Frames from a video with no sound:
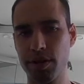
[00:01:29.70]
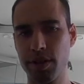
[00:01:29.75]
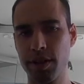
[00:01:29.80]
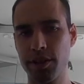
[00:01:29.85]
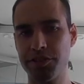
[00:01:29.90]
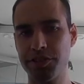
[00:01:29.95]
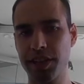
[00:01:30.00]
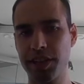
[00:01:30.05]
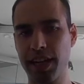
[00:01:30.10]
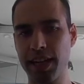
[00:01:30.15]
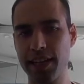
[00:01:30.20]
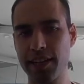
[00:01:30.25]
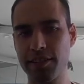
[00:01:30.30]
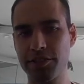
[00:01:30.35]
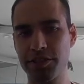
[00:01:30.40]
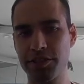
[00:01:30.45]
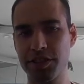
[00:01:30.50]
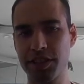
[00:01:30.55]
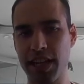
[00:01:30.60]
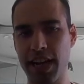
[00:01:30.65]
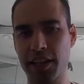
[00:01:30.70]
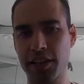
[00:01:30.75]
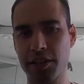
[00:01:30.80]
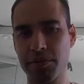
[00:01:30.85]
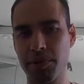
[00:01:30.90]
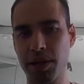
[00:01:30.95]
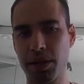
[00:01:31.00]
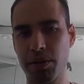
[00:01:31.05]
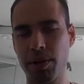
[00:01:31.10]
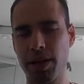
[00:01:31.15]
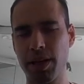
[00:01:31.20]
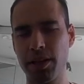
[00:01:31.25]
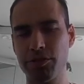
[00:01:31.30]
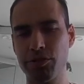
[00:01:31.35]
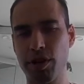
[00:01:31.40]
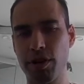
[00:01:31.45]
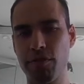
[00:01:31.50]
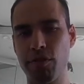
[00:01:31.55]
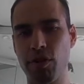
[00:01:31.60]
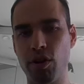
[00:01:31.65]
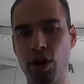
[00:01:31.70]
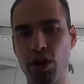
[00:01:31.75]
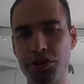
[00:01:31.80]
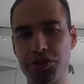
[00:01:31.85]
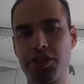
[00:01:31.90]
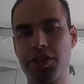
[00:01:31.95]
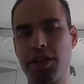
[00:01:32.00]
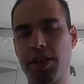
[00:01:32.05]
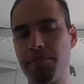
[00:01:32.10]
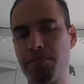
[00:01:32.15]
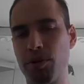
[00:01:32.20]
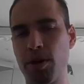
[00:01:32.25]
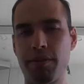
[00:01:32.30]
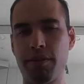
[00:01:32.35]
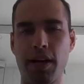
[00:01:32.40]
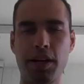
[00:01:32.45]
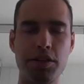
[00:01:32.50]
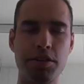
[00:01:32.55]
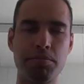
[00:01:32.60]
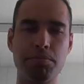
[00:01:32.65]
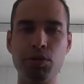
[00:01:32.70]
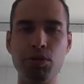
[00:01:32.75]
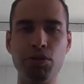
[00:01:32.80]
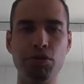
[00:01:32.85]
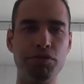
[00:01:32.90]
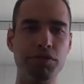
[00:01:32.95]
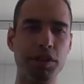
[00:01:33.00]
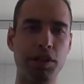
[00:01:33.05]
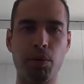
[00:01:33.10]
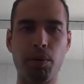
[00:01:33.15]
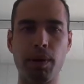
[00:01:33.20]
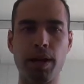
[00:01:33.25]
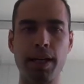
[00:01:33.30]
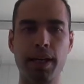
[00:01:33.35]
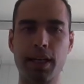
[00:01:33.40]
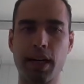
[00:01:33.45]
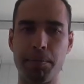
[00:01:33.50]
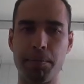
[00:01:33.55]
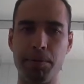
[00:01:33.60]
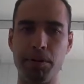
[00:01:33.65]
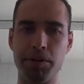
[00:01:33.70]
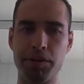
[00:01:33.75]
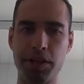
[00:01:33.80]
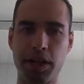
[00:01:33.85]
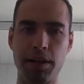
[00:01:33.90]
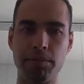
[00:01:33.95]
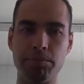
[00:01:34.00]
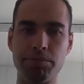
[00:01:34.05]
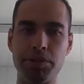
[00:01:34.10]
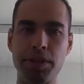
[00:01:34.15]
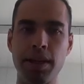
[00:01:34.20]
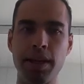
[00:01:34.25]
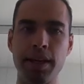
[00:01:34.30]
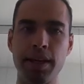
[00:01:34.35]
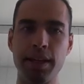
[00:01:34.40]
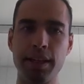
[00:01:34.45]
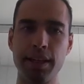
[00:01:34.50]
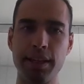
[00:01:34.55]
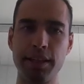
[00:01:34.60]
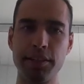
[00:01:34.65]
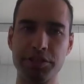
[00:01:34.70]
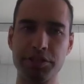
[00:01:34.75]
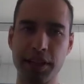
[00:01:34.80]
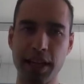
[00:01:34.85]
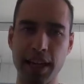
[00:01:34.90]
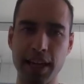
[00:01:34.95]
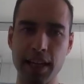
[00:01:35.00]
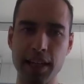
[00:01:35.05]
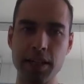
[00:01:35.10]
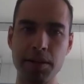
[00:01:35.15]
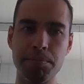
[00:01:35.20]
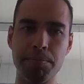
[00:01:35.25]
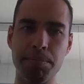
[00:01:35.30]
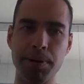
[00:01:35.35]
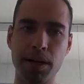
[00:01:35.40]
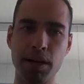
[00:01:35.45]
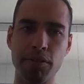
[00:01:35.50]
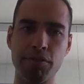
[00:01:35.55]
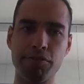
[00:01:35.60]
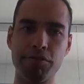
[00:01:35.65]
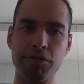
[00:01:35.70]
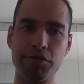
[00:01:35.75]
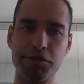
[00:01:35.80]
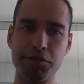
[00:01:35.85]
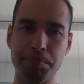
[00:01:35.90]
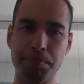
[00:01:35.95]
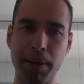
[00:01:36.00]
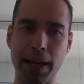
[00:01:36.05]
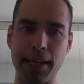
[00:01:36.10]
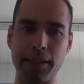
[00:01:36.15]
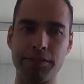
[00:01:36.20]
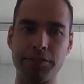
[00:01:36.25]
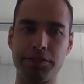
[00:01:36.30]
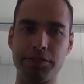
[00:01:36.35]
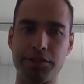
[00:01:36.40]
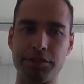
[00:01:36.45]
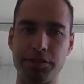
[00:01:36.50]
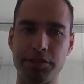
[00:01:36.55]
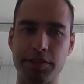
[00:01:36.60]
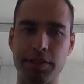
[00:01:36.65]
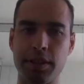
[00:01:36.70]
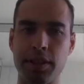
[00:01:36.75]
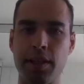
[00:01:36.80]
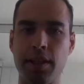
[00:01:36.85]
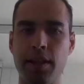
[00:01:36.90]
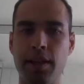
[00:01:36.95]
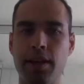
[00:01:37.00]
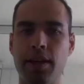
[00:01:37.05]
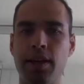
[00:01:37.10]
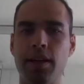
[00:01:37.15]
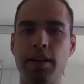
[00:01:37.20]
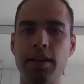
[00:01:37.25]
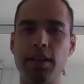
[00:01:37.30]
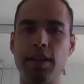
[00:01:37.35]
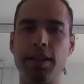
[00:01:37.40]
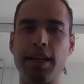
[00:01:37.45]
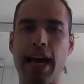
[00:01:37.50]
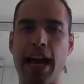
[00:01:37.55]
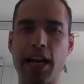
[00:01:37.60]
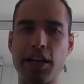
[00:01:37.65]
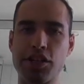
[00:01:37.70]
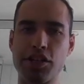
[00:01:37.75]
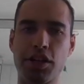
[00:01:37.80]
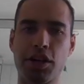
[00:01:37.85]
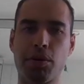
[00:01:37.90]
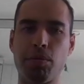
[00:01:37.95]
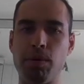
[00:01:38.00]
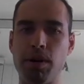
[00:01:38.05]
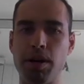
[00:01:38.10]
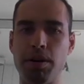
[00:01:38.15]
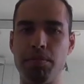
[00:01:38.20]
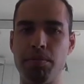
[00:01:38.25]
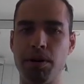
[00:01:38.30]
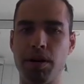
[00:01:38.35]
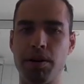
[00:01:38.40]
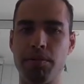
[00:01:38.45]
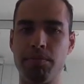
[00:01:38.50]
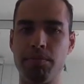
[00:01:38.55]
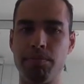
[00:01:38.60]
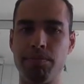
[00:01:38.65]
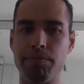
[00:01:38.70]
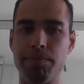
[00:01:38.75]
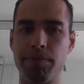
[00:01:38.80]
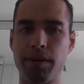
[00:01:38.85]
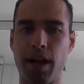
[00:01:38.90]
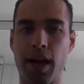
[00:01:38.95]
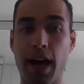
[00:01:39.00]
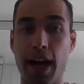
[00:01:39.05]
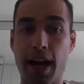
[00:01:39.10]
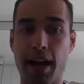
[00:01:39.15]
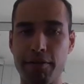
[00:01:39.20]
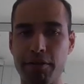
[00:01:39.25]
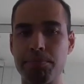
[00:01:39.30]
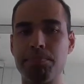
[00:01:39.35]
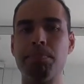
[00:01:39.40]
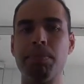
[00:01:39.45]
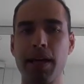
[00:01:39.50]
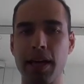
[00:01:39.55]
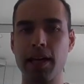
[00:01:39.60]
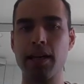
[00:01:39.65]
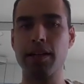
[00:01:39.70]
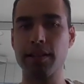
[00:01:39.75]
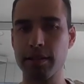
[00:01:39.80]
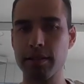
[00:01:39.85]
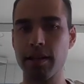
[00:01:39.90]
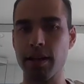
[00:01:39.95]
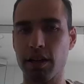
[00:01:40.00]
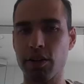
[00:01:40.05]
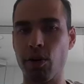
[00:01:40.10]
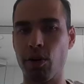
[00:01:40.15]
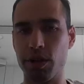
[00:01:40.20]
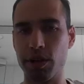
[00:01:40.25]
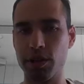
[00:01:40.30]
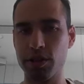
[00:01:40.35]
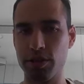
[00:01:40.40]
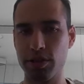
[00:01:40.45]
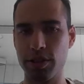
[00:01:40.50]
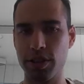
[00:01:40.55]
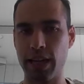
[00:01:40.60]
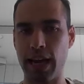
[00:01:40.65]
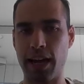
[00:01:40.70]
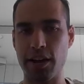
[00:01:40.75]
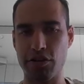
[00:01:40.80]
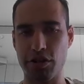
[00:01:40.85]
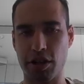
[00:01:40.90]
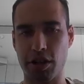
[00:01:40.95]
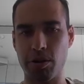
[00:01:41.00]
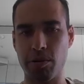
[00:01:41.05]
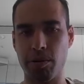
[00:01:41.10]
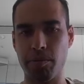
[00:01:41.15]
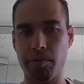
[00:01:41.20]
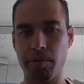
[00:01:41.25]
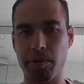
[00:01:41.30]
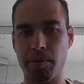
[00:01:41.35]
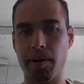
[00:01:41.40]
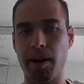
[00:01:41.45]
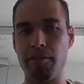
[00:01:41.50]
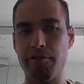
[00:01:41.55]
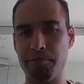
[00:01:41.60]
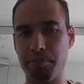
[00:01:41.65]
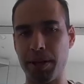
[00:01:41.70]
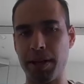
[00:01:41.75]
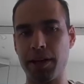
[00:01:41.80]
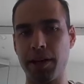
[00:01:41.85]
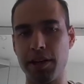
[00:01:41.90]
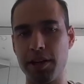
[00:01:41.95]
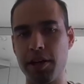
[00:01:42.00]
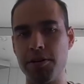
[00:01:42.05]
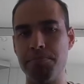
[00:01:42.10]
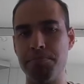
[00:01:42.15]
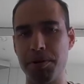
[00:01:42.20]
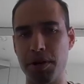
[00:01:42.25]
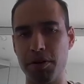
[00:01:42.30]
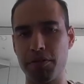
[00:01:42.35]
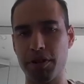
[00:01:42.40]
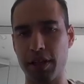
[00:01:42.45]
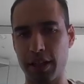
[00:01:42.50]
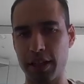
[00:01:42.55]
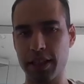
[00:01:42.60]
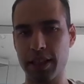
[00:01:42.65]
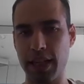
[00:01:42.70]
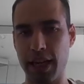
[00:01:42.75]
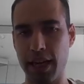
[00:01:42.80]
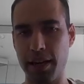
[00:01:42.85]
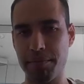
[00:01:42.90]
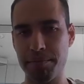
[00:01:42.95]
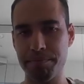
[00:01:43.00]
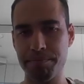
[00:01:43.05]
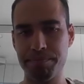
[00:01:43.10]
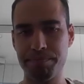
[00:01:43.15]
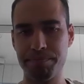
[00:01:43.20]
His knight has attacked my queen, so I've lost tempo. I've had to move the queen a couple of times. He's gained a bit of space. The Nash equilibrium, I haven't played according to the Nash equilibrium. I've played an imperfect game.